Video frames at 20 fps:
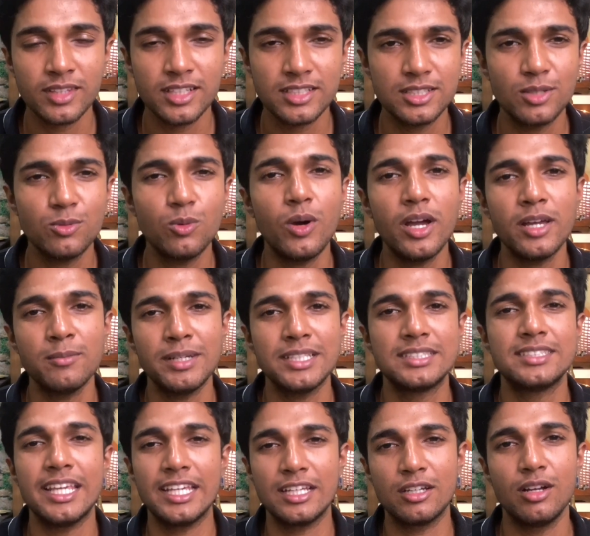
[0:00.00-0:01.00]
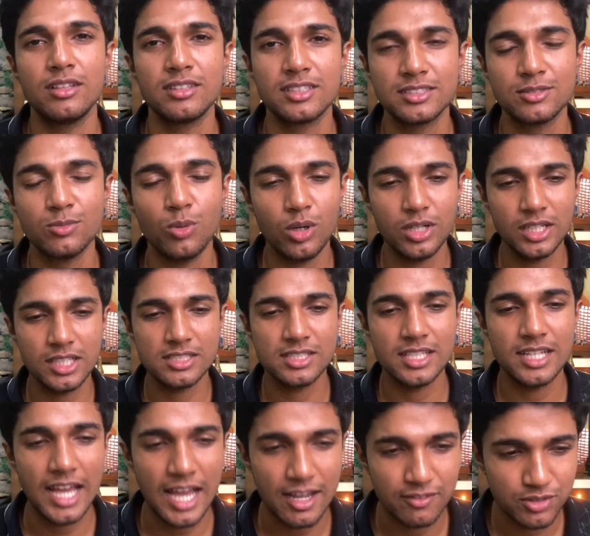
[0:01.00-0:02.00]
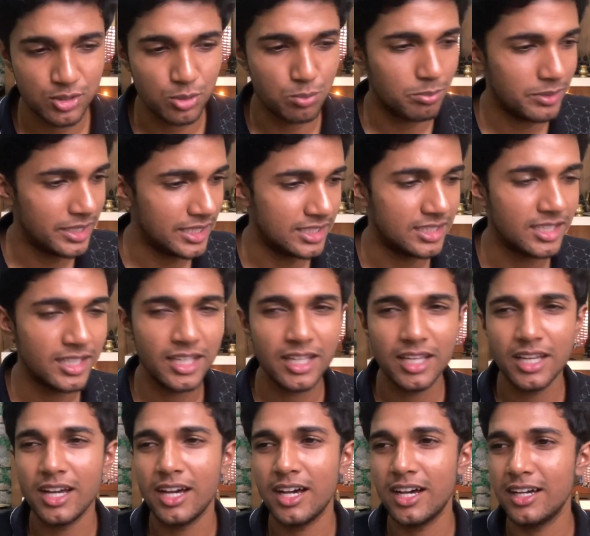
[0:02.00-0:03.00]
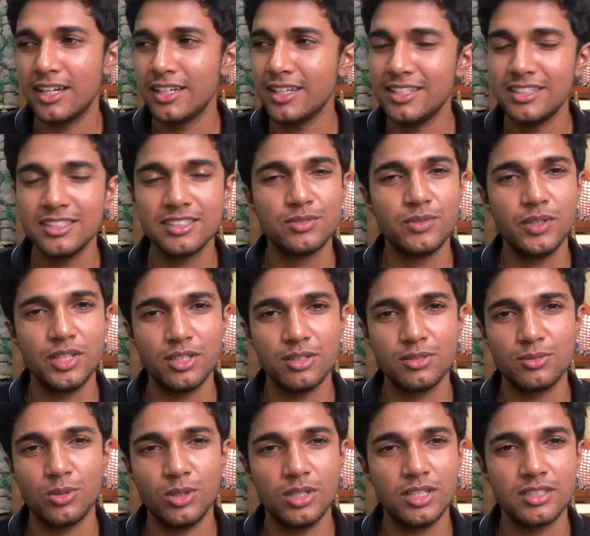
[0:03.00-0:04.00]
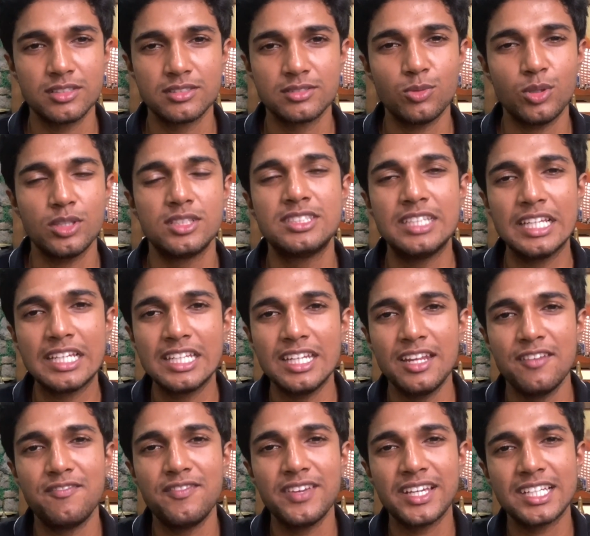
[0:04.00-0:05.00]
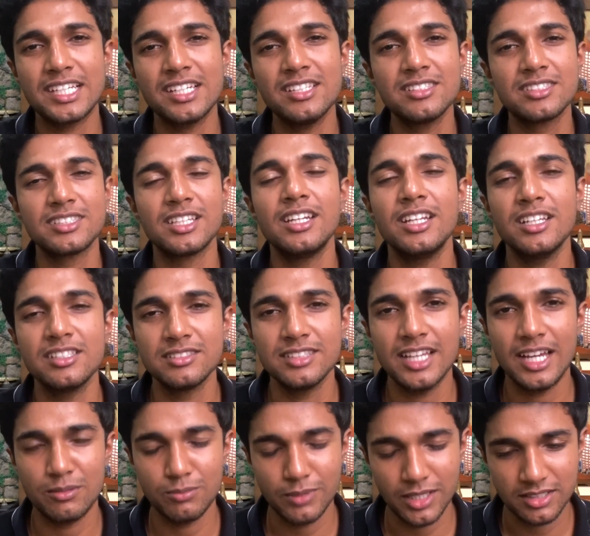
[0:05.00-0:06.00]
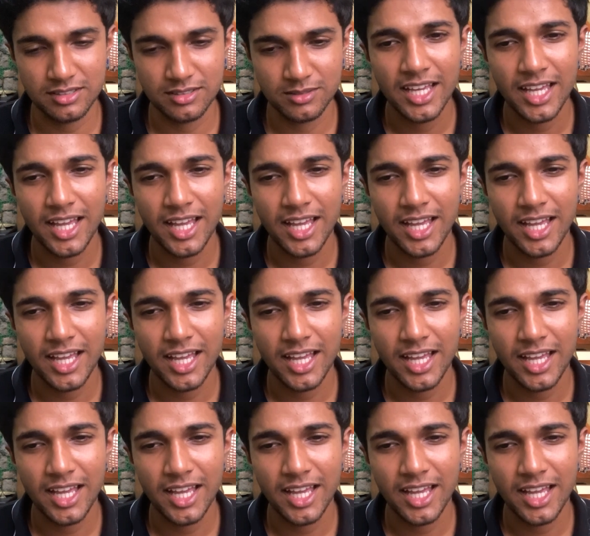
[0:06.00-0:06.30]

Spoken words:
So why am I saying all this? What does it have to mean in this video? What significance does that make?